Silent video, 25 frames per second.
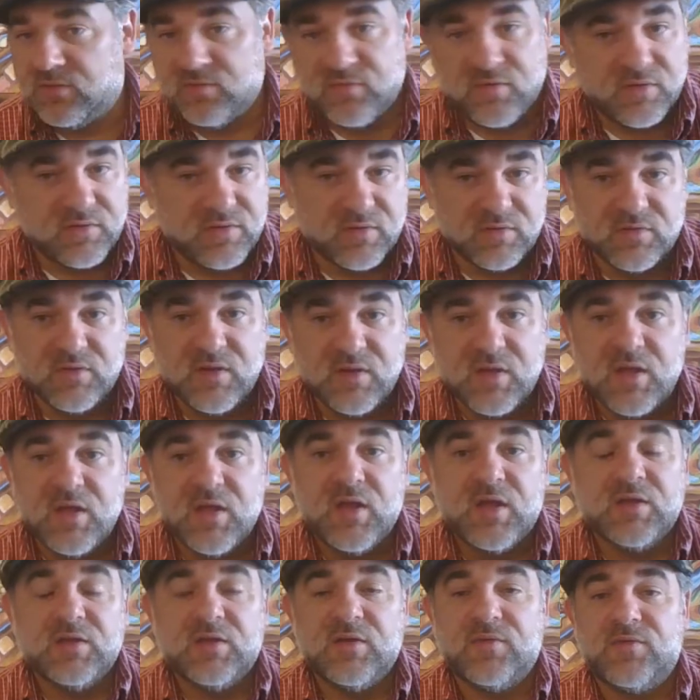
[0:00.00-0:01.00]
For instance,
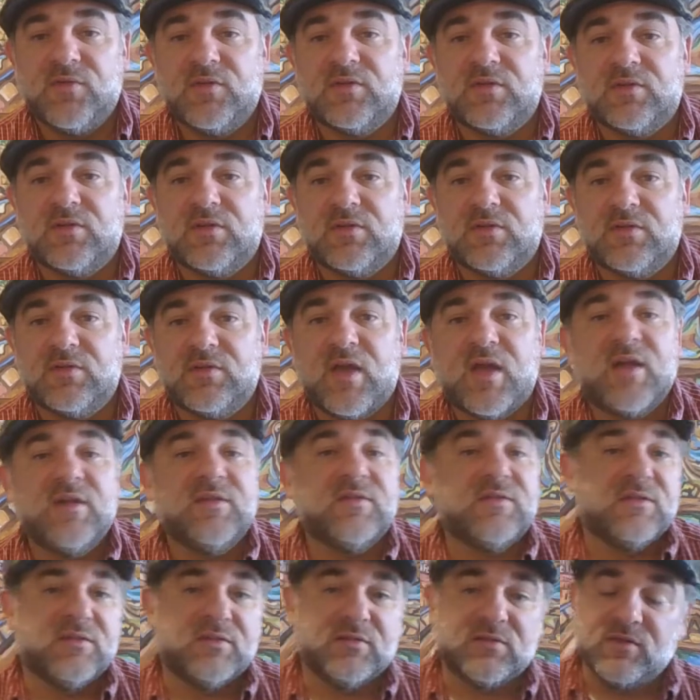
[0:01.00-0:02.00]
differences in
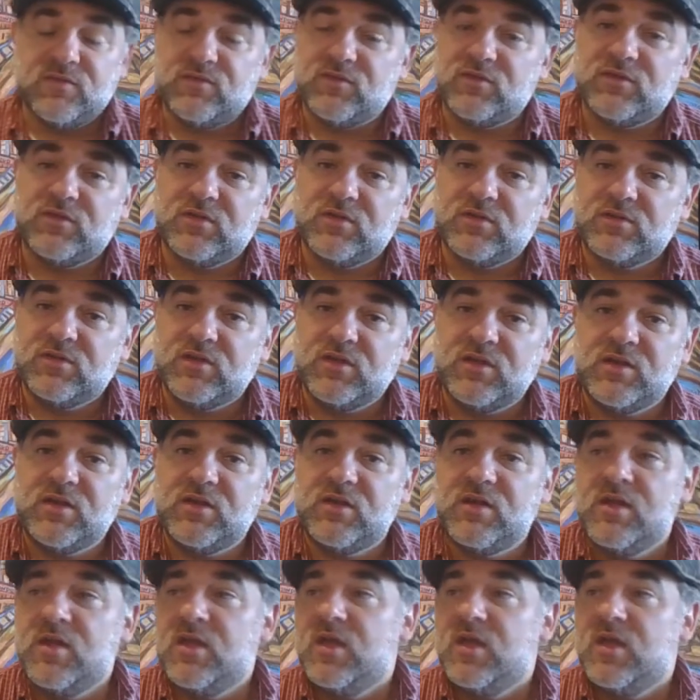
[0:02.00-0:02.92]
sizes, differences in